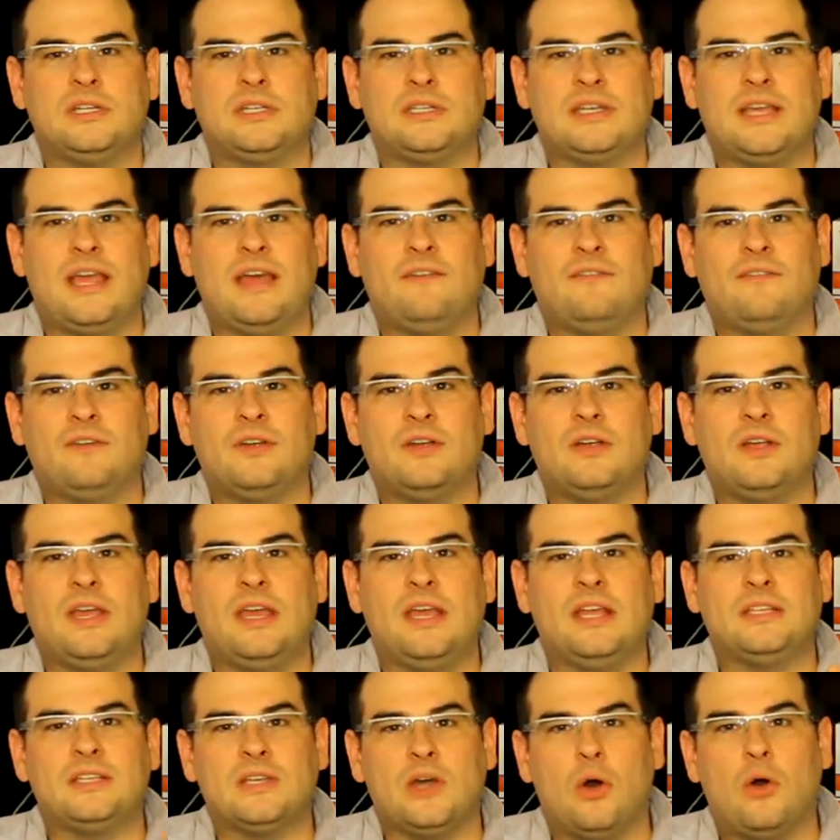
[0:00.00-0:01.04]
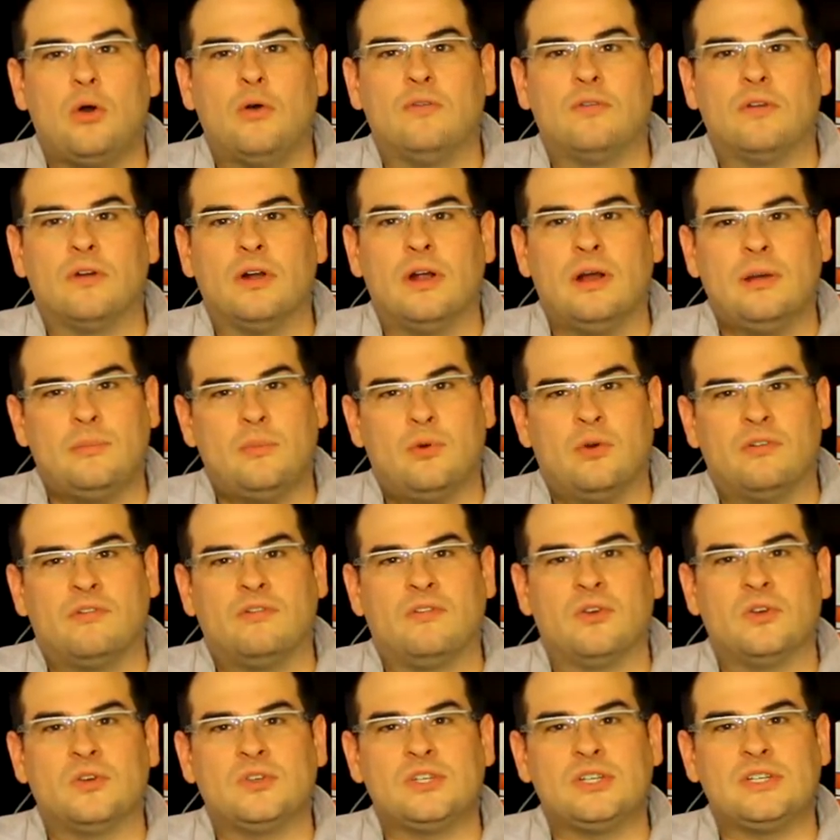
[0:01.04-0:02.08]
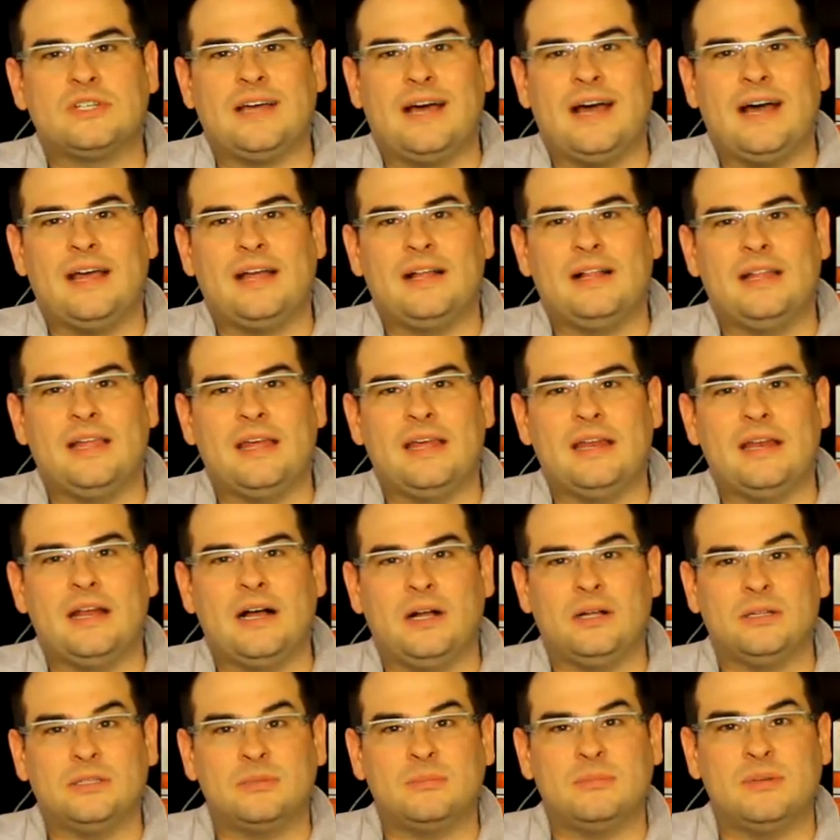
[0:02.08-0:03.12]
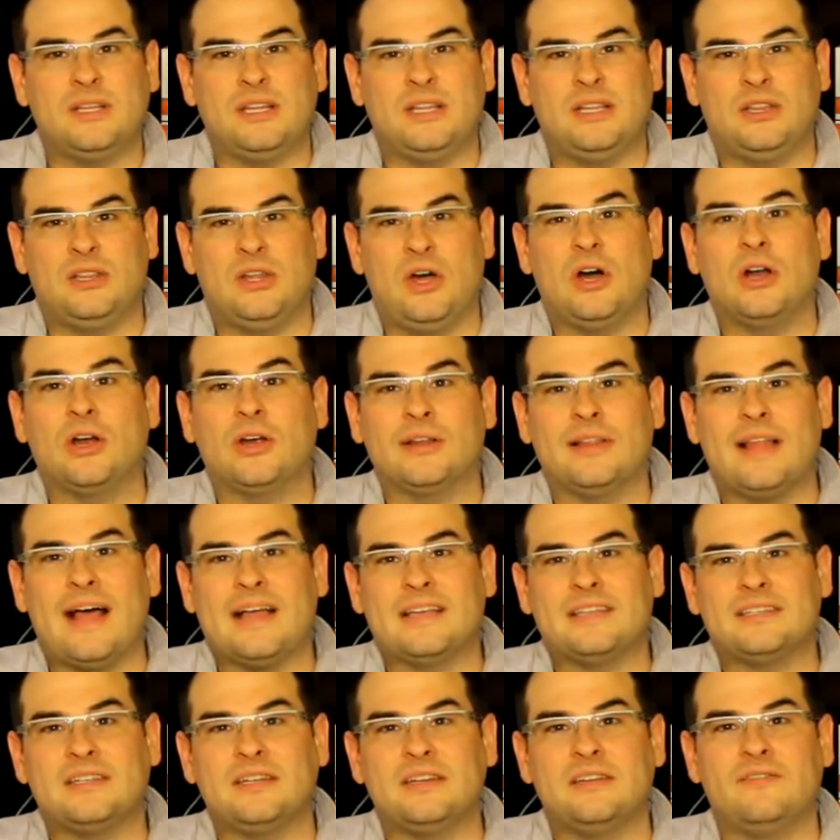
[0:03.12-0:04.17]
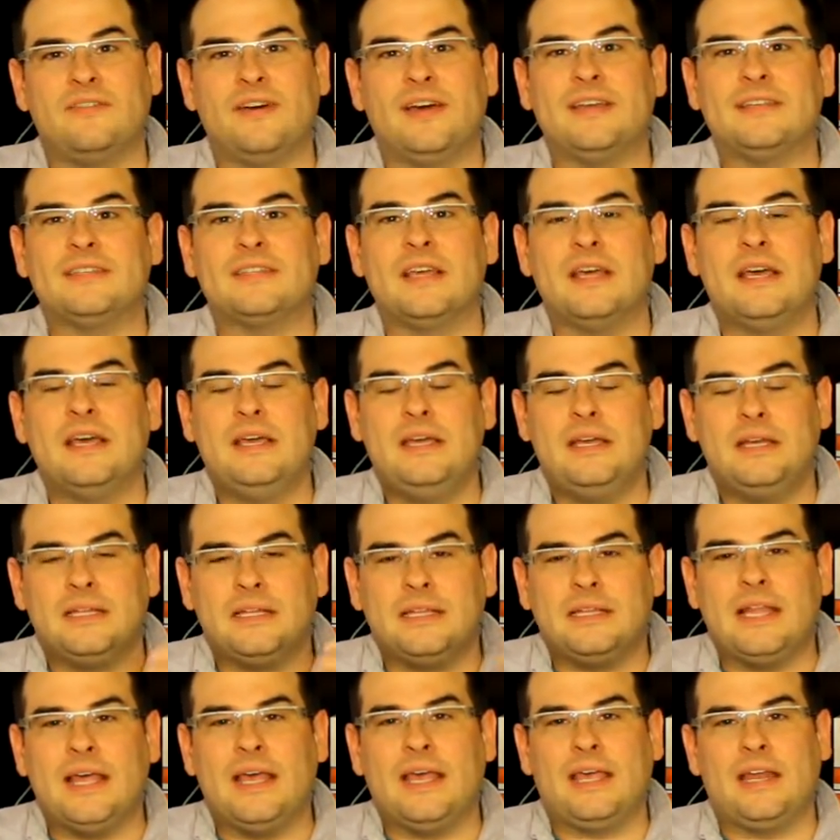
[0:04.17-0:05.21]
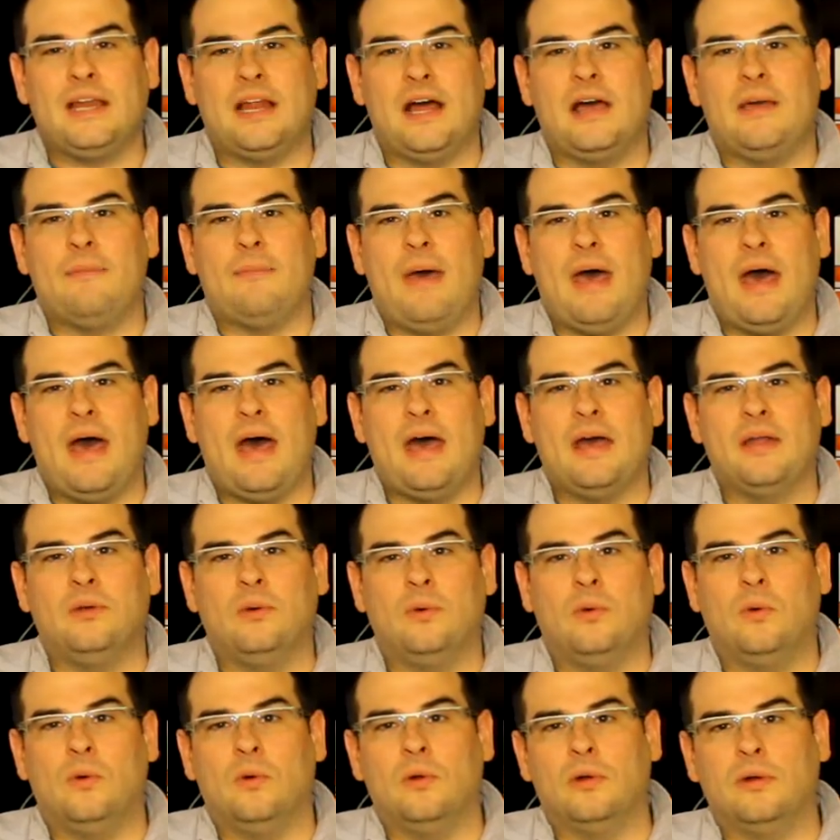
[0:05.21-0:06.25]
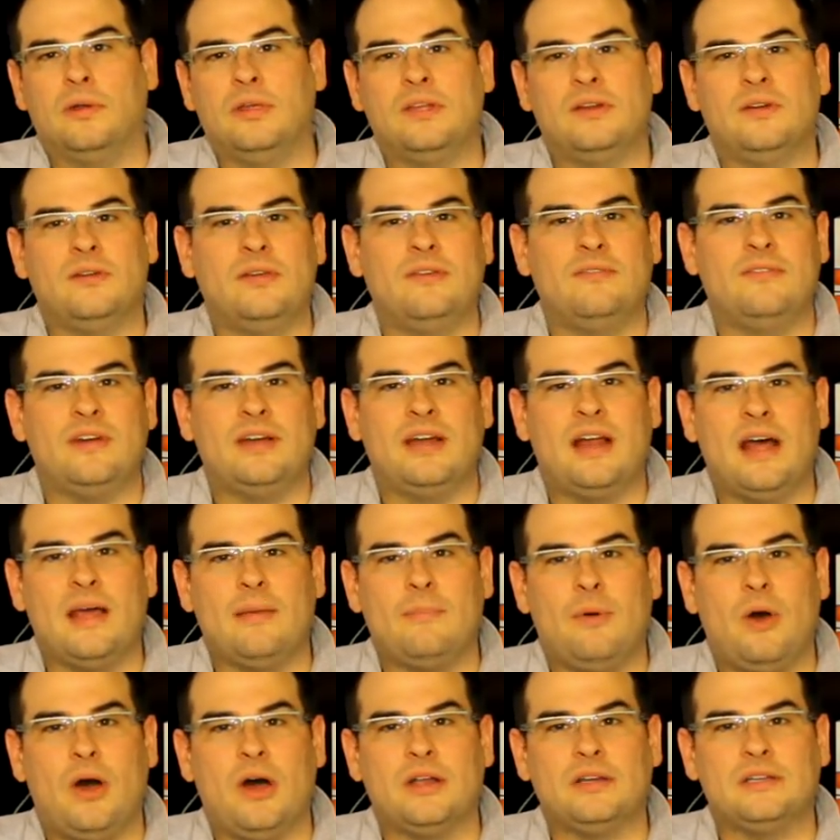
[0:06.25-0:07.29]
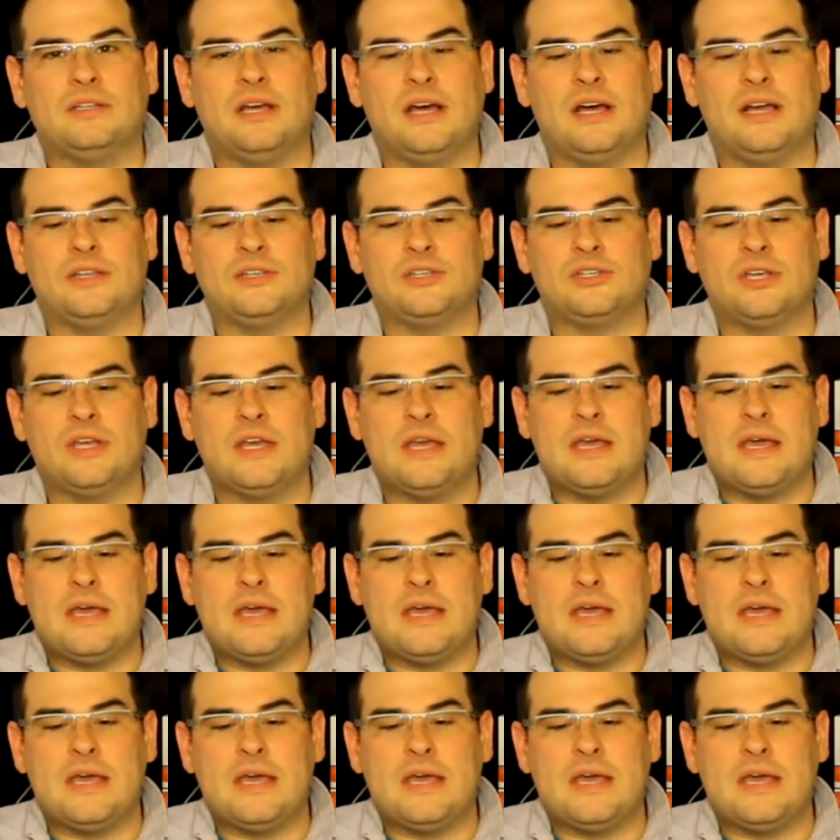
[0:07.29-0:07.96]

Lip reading: get for your kids over a more versatile and ultimately longer lasting device like an iPad or even an iPod Touch?